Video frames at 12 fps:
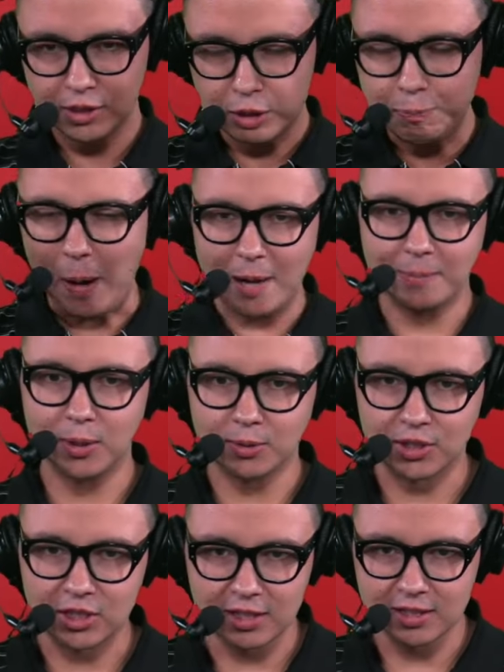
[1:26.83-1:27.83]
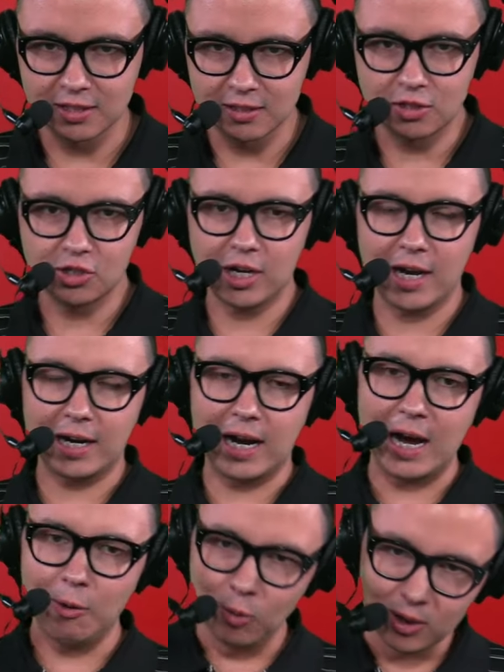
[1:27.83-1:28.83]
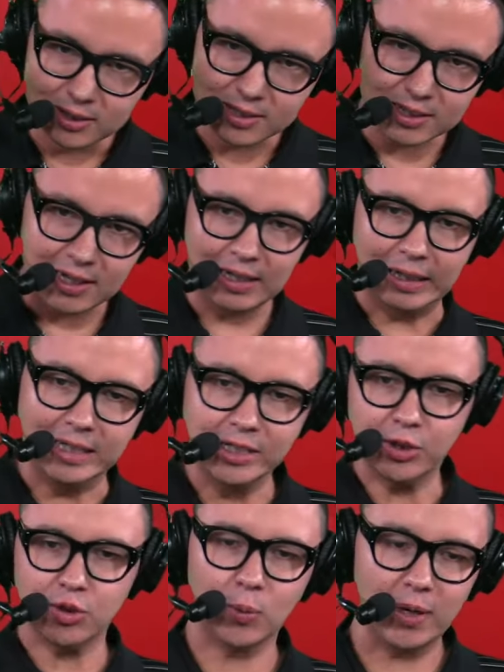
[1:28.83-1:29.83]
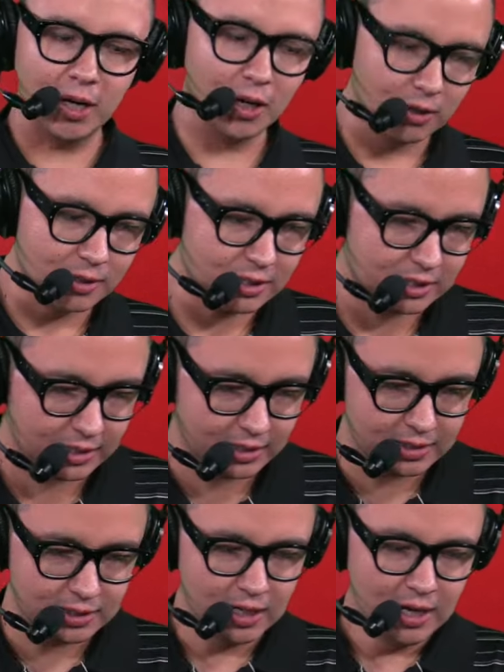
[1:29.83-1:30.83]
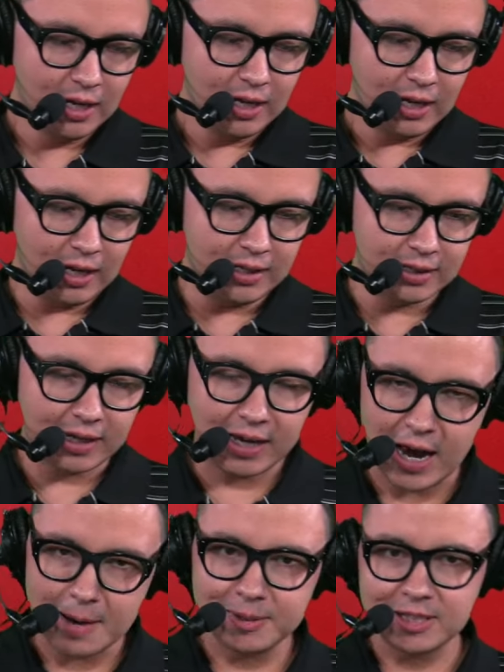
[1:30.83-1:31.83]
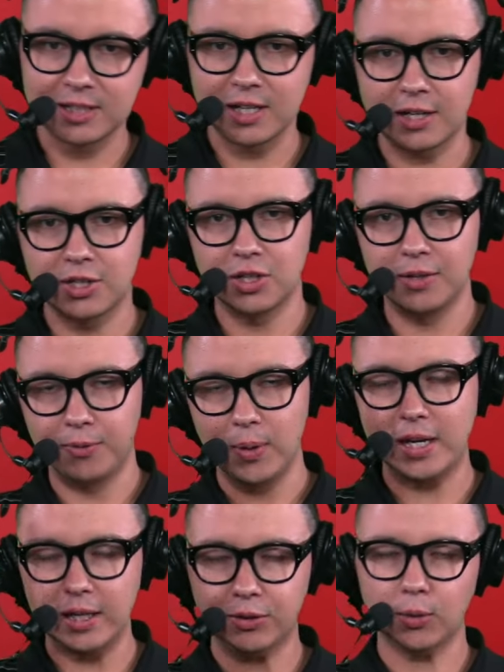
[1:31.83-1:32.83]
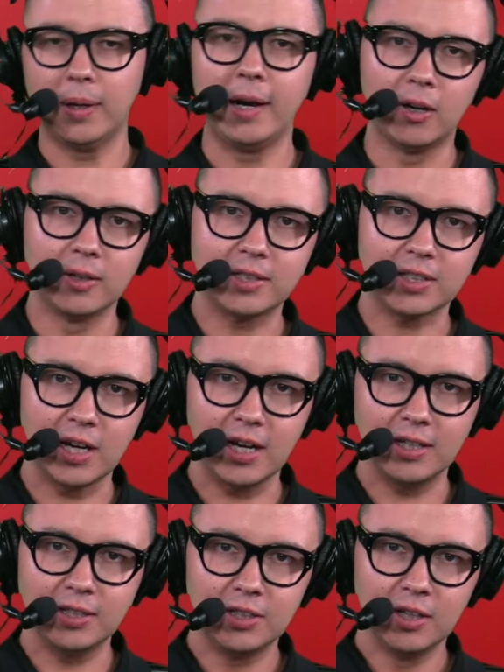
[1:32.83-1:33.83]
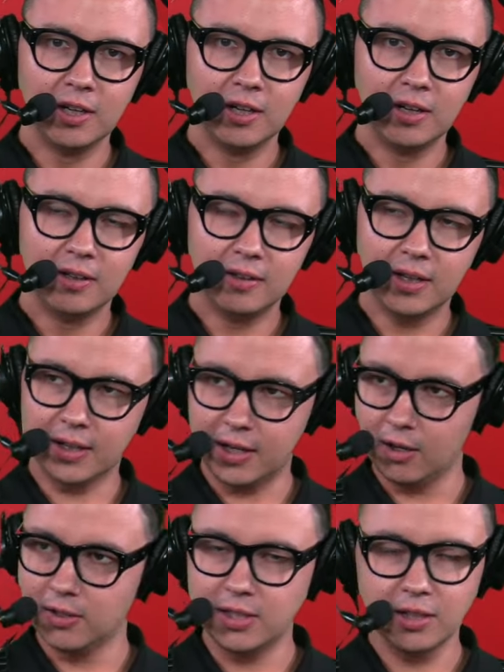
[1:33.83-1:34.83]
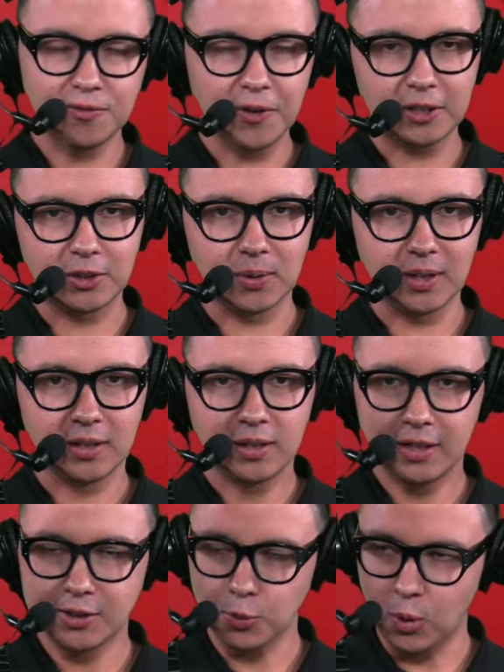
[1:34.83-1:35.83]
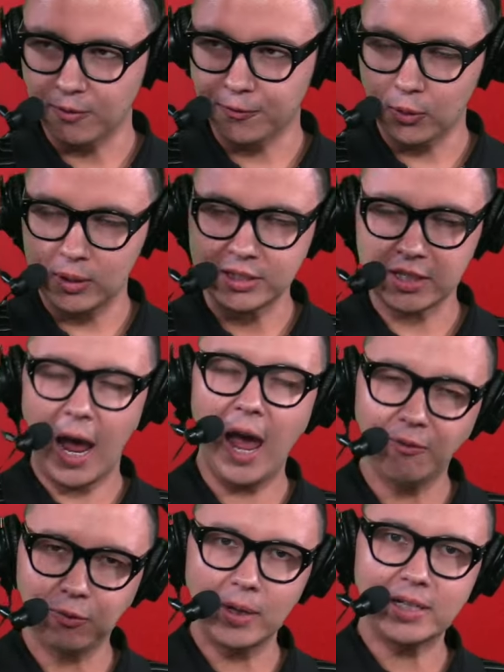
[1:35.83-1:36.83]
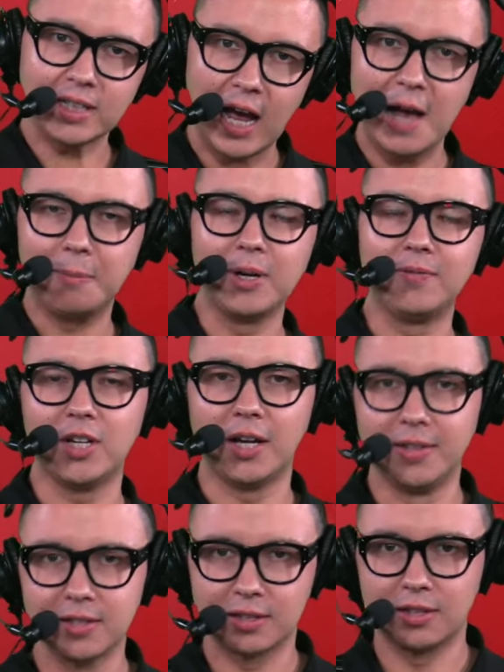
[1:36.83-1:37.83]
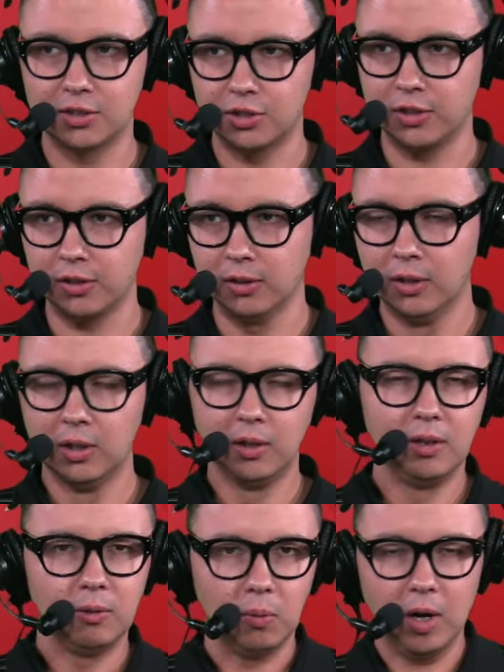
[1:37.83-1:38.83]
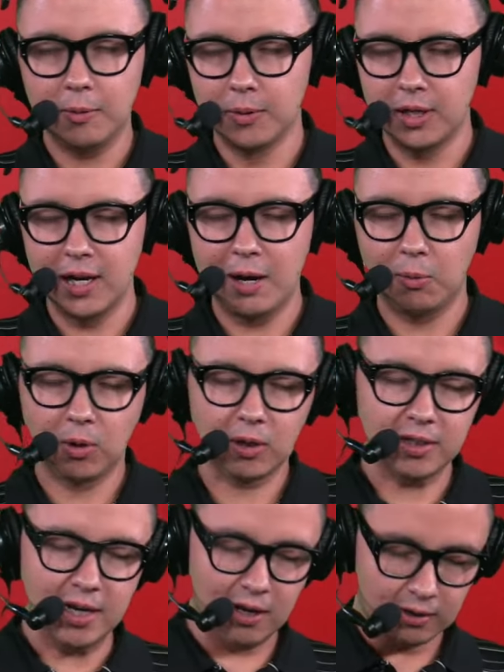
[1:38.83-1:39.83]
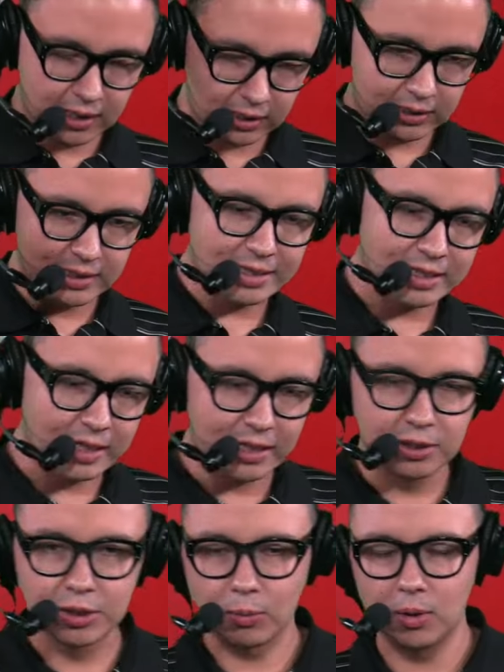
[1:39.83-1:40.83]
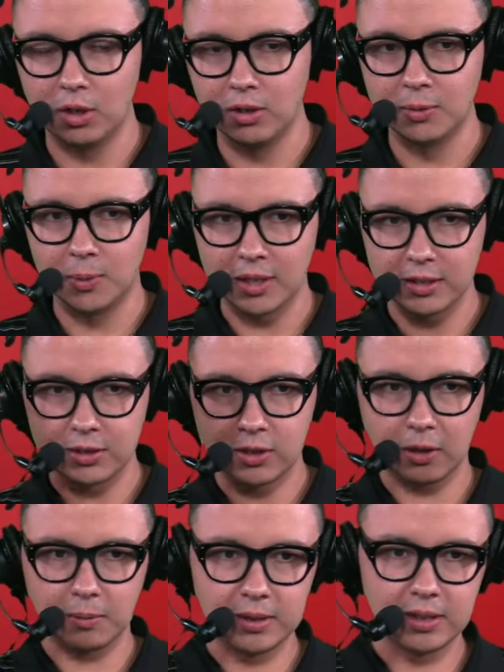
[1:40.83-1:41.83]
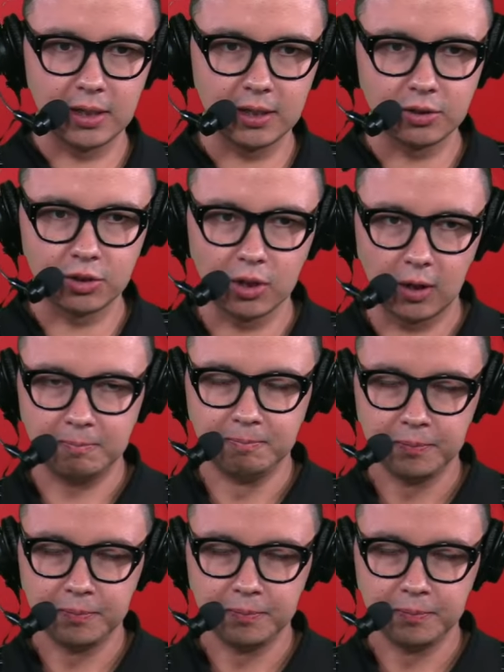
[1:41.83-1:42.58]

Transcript: Spam those C's in the chat. I want to see at least 300 C's in the comments section. If we get 300 C's, that guarantees victory. It's worked for us every time we've done this year. Why would it not work now? Get the C's rolling. We'll get started with today's show.